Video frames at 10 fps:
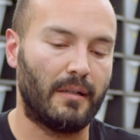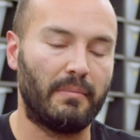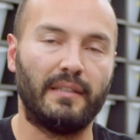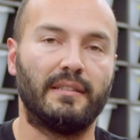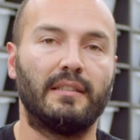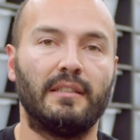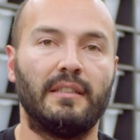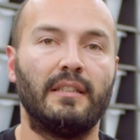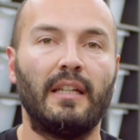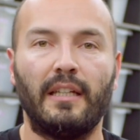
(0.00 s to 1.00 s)

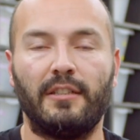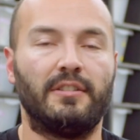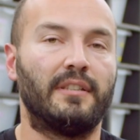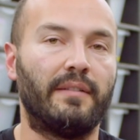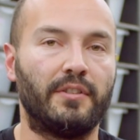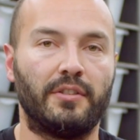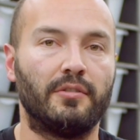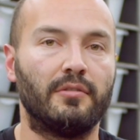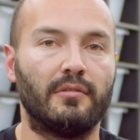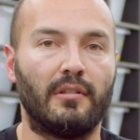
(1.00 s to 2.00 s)
Basically, it just gives
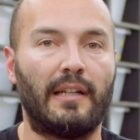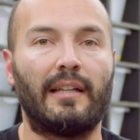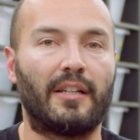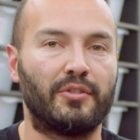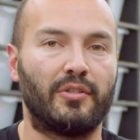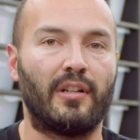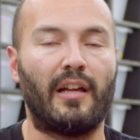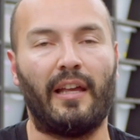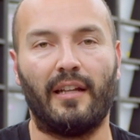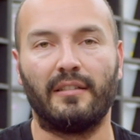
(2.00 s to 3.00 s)
you an extra
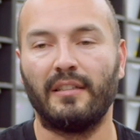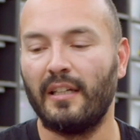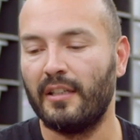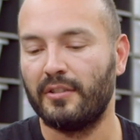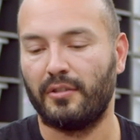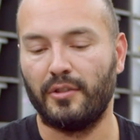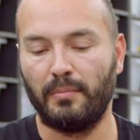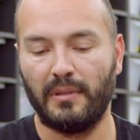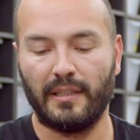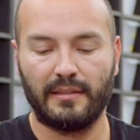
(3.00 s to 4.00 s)
hand. So you
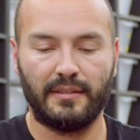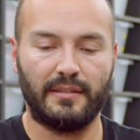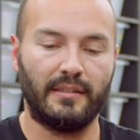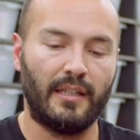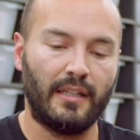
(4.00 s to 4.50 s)
plug this